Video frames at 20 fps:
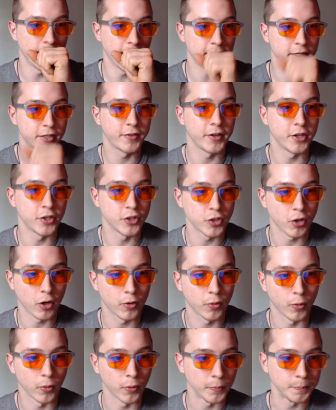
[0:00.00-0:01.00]
Activated
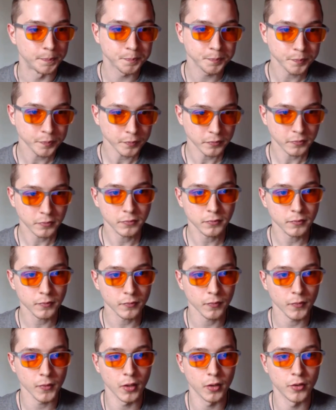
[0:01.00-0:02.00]
charcoal.
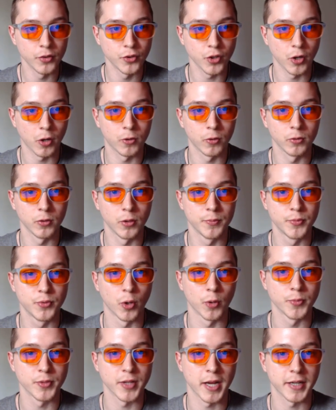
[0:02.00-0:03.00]
Charcoal
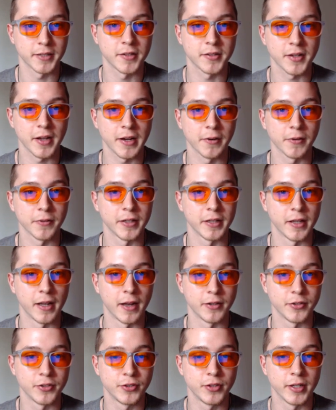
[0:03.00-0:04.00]
absorbs excess air in
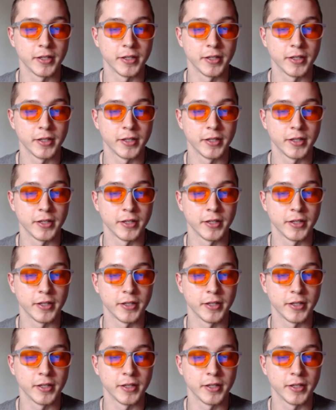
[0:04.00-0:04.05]
the,